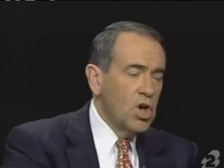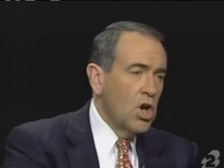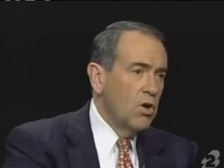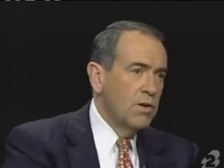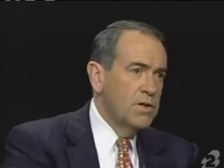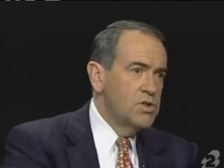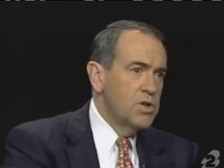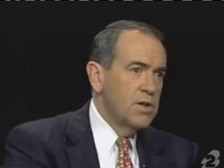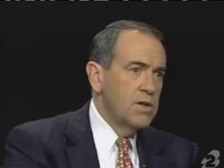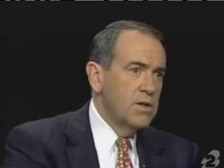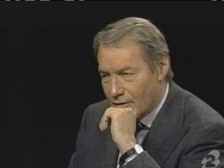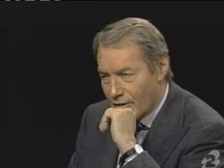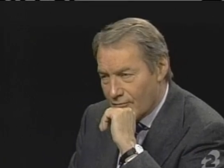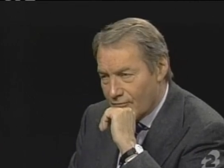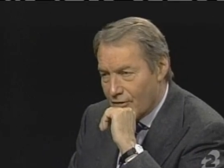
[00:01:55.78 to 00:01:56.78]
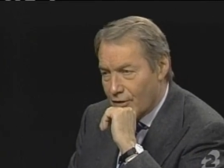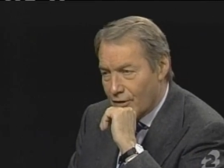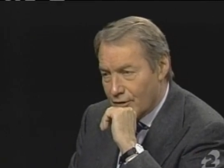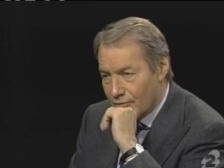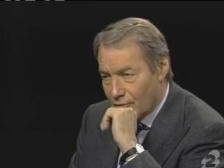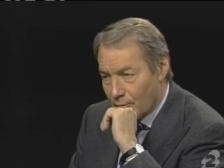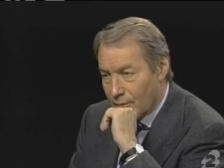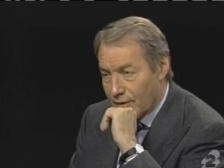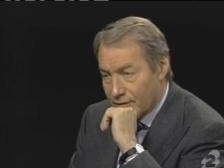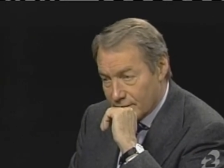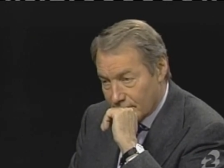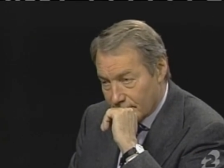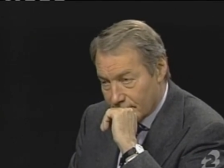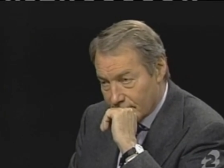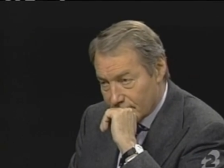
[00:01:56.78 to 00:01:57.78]
So you and the president are at a very different place
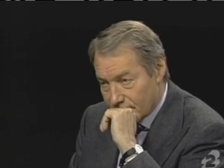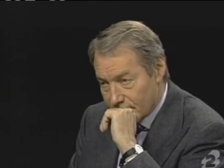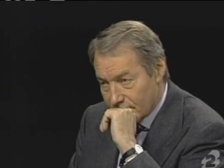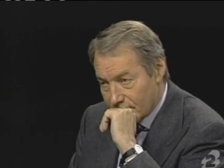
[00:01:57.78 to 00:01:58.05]
on this.